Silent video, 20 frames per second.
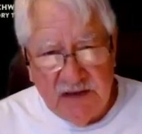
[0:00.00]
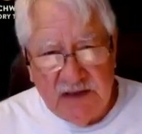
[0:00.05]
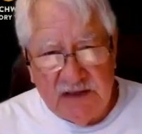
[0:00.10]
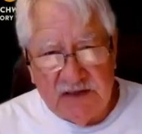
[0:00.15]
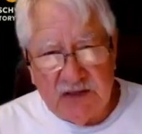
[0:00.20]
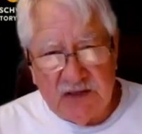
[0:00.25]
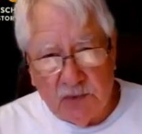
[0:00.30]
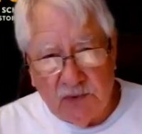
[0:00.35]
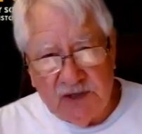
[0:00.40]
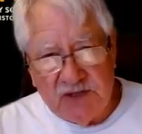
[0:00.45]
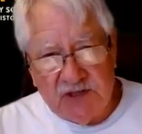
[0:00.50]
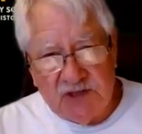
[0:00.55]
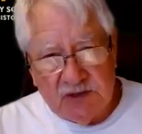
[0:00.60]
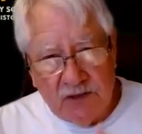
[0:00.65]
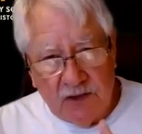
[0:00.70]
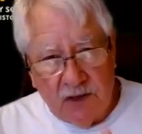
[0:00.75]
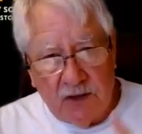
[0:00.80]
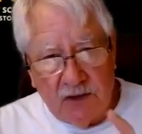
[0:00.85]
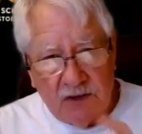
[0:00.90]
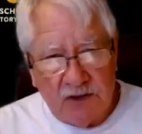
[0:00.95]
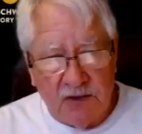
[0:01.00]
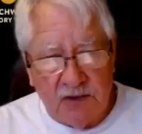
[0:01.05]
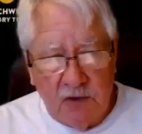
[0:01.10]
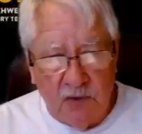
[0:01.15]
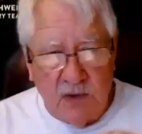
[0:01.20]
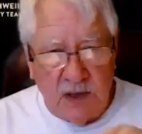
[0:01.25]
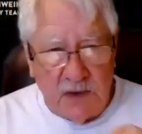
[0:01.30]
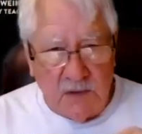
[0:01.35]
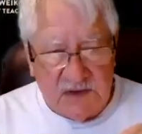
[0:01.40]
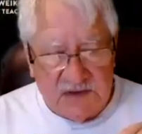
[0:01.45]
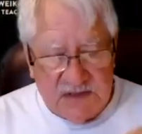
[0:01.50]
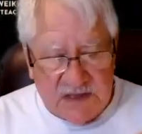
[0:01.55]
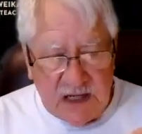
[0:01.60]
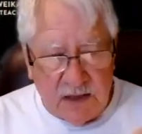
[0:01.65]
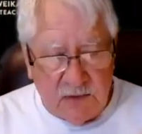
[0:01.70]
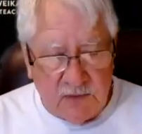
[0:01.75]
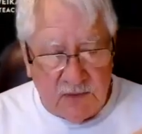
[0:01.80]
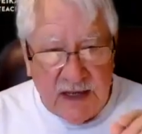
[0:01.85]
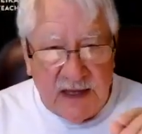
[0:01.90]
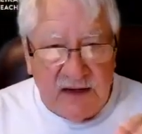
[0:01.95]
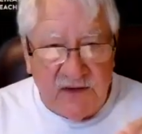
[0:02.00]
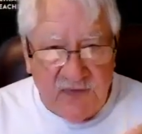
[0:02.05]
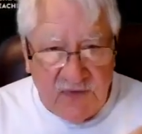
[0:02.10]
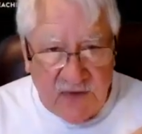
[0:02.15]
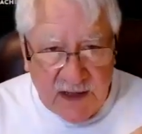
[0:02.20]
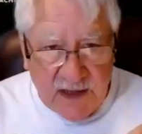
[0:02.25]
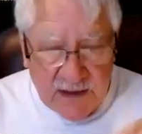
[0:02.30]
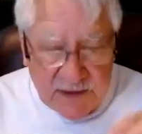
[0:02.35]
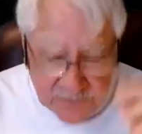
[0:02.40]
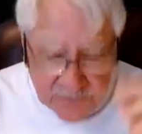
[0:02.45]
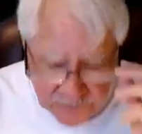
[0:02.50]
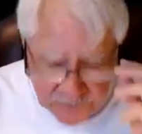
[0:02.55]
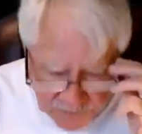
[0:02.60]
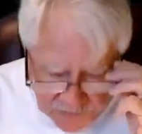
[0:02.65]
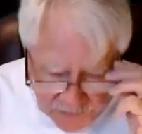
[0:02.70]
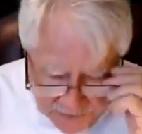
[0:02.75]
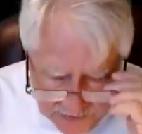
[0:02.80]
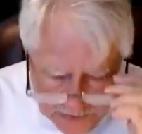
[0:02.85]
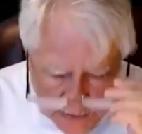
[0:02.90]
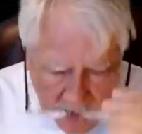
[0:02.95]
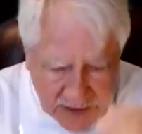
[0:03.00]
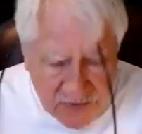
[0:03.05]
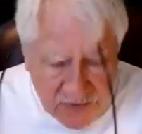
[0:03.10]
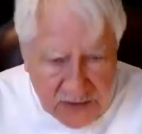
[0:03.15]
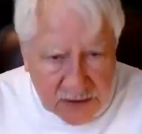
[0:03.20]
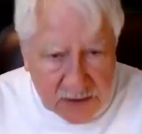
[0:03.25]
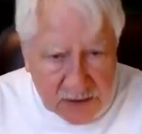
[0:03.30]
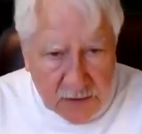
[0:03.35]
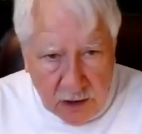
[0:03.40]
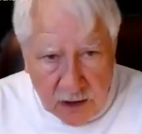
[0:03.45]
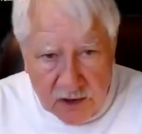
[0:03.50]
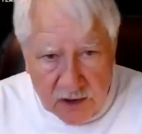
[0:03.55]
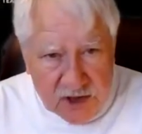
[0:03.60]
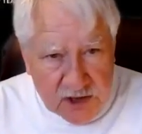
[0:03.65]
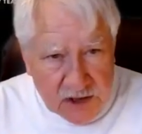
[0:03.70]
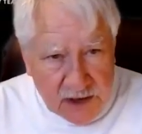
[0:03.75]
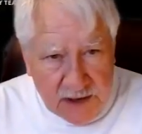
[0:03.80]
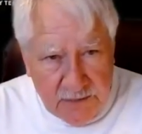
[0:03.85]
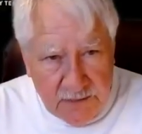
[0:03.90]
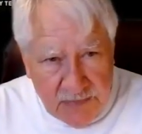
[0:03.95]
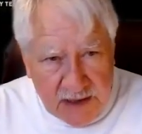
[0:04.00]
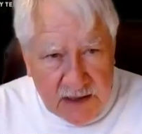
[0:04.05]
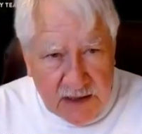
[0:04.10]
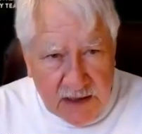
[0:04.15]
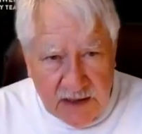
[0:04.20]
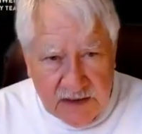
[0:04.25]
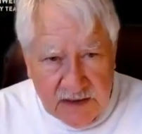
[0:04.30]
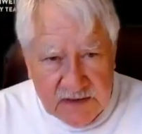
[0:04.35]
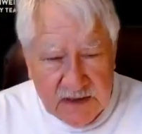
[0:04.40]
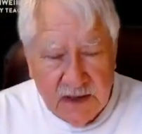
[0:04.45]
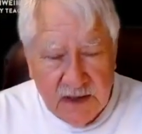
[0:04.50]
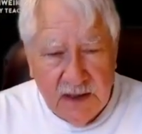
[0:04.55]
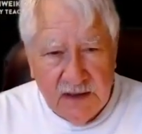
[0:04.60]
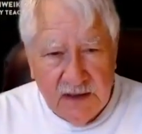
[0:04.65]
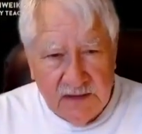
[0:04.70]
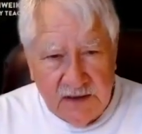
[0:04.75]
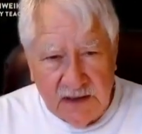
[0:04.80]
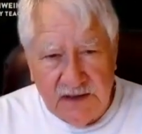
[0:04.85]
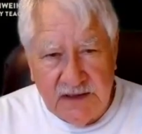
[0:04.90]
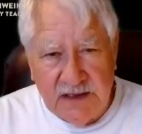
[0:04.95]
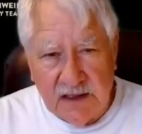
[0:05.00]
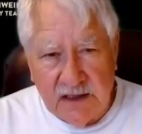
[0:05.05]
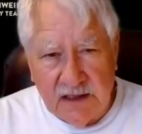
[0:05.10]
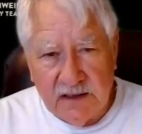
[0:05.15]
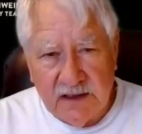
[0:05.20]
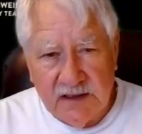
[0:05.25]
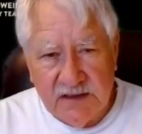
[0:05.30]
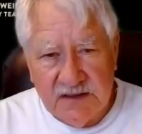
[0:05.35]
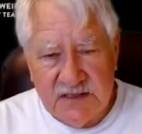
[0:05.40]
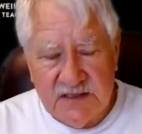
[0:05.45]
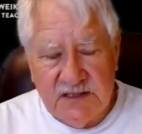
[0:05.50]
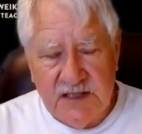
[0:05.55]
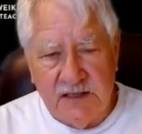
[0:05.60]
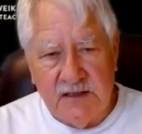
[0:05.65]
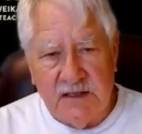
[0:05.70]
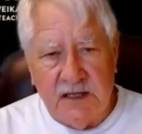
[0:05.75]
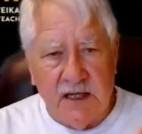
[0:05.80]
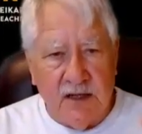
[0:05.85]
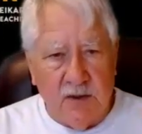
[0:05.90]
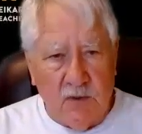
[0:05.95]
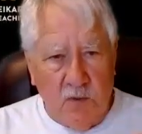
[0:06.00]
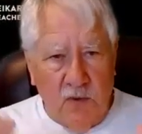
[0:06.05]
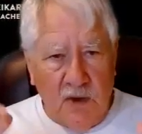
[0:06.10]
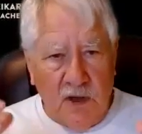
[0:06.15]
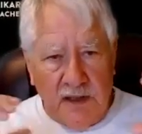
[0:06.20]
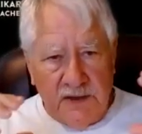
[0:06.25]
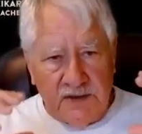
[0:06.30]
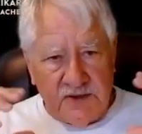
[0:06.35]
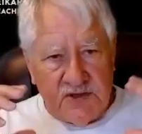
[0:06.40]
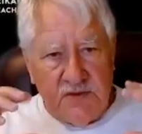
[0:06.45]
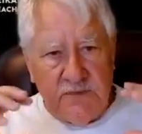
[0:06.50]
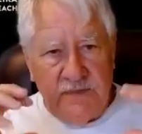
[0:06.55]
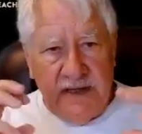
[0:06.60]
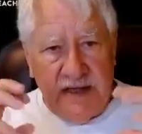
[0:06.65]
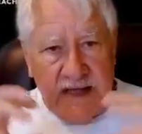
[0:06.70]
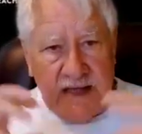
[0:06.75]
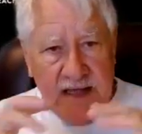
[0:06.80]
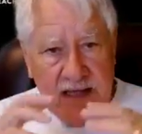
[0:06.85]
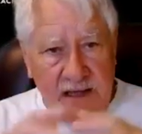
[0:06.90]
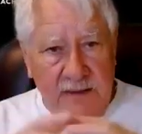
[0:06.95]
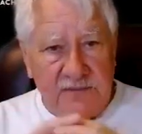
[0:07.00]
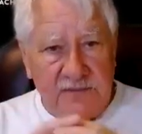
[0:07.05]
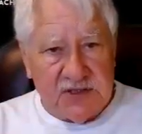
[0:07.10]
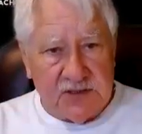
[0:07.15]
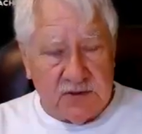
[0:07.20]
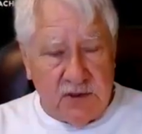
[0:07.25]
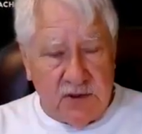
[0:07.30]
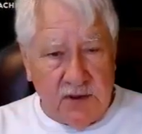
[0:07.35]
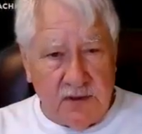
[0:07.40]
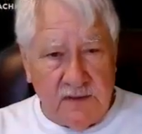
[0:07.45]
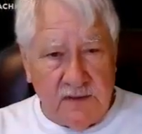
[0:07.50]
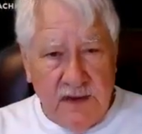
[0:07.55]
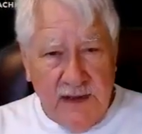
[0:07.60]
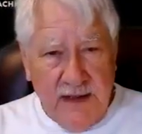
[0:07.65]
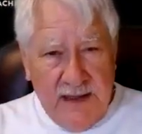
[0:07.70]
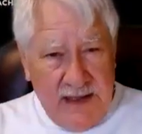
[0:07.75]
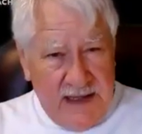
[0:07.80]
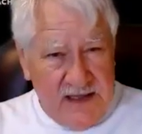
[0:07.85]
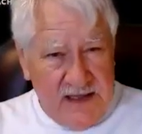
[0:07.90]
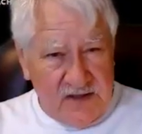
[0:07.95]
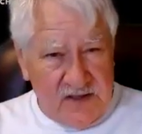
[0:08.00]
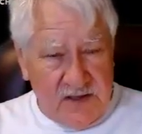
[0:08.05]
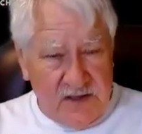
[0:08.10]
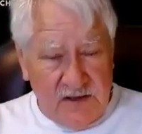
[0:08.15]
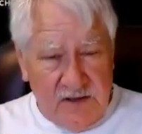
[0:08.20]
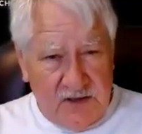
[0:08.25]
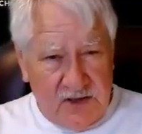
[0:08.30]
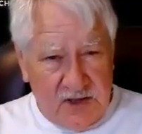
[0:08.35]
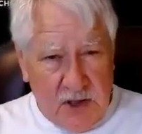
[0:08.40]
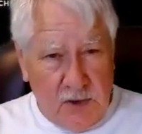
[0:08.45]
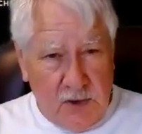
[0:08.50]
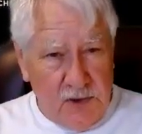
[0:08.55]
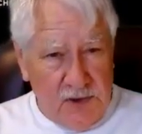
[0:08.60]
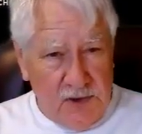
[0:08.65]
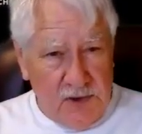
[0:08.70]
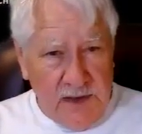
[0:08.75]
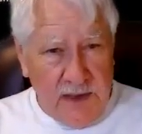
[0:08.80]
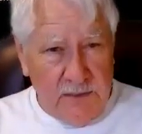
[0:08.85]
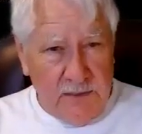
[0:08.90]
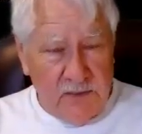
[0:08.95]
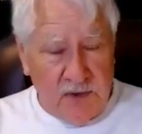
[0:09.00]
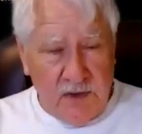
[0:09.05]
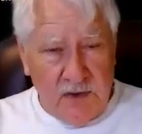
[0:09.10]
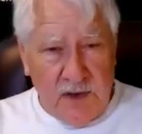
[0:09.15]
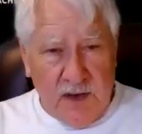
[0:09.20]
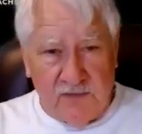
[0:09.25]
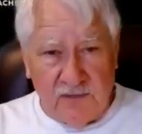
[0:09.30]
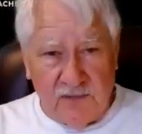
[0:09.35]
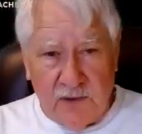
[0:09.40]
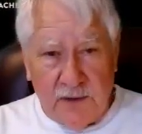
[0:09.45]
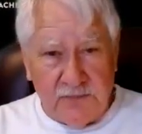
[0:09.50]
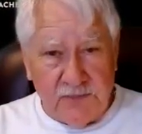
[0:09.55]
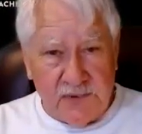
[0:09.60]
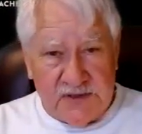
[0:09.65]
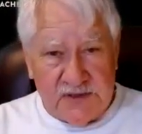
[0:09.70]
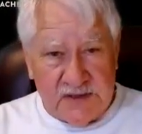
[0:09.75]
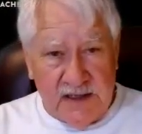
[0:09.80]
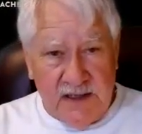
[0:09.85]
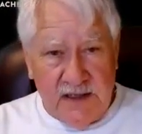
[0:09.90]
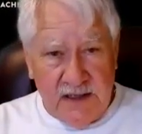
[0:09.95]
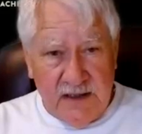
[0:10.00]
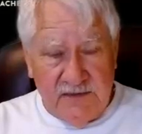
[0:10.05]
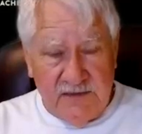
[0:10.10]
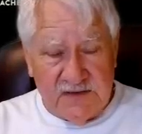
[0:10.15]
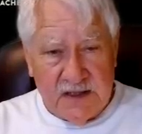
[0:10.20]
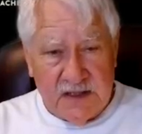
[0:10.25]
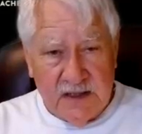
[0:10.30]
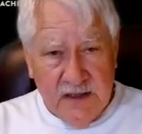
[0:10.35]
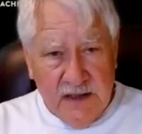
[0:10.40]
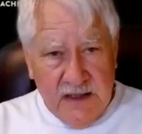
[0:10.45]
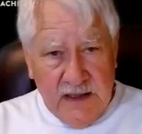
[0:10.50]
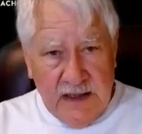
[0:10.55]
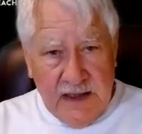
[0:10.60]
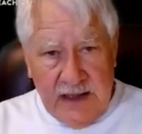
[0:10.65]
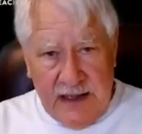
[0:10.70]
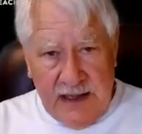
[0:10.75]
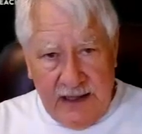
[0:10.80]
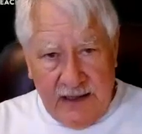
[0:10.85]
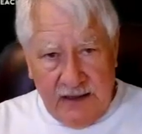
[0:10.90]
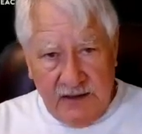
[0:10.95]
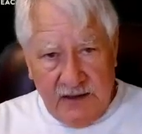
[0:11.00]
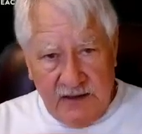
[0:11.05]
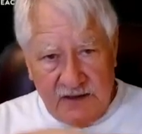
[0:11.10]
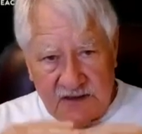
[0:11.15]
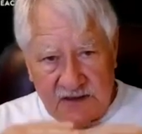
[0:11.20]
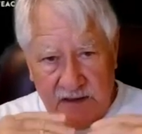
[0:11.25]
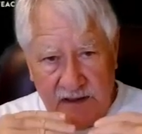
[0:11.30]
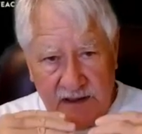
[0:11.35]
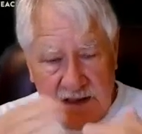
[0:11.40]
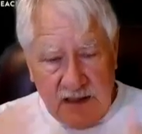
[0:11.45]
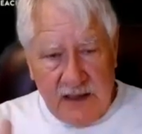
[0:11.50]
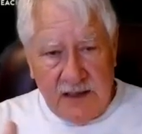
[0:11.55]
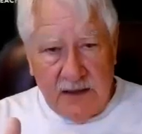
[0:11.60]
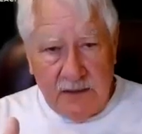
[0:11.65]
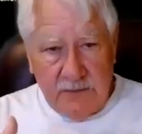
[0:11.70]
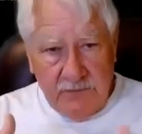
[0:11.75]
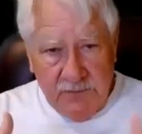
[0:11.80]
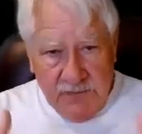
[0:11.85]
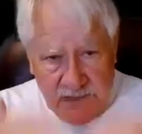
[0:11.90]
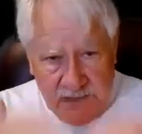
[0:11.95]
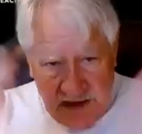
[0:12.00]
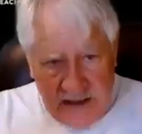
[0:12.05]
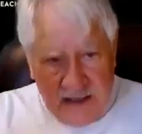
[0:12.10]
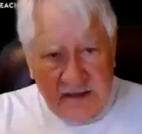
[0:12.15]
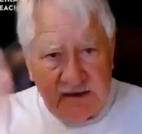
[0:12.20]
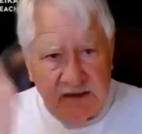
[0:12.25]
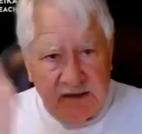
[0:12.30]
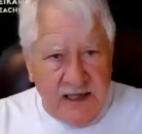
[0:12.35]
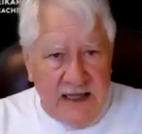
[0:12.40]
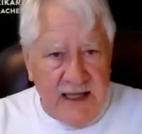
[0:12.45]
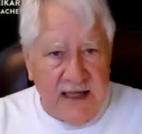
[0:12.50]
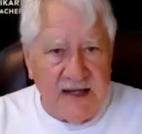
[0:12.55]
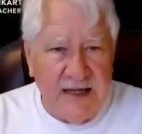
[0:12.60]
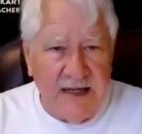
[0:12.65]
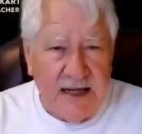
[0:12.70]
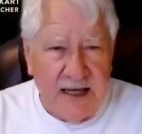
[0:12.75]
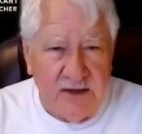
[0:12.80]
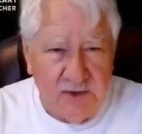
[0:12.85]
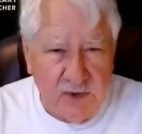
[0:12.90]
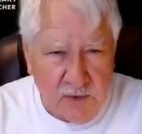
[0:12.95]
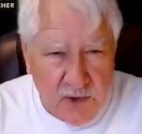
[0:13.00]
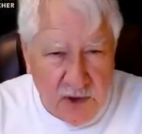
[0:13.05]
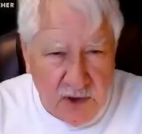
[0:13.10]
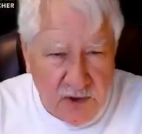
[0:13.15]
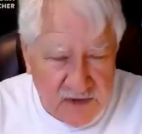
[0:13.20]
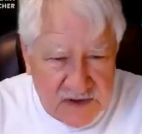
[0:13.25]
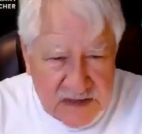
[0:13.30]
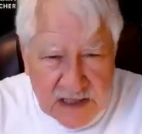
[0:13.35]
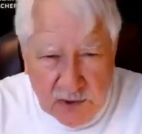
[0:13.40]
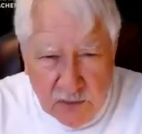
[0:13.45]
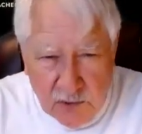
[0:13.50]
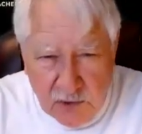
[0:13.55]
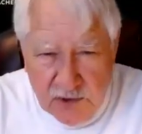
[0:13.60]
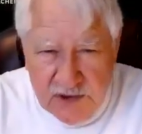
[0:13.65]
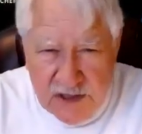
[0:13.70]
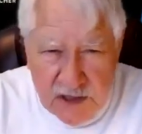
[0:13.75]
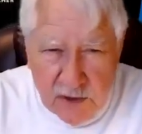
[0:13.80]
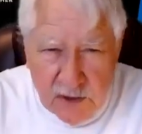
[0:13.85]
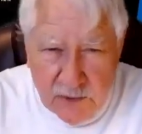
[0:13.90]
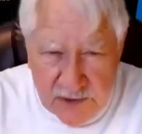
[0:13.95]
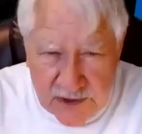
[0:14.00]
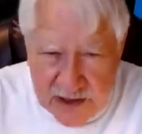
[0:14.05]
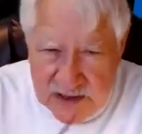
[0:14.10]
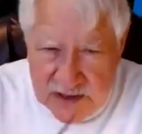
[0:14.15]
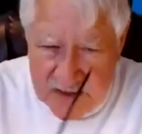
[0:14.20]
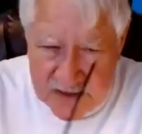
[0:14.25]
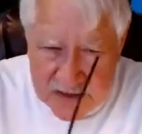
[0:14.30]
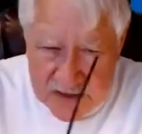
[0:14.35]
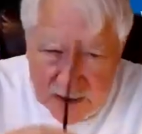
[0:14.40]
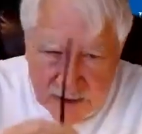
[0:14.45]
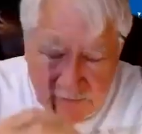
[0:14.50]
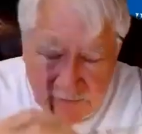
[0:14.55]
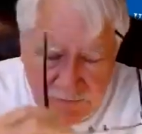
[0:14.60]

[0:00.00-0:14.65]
This original Article 1 was not ratified, I think largely because the delegates did not want to be hamstrung as to the total number of representatives. And so they kind of kicked the can down the road and said, we'll deal with this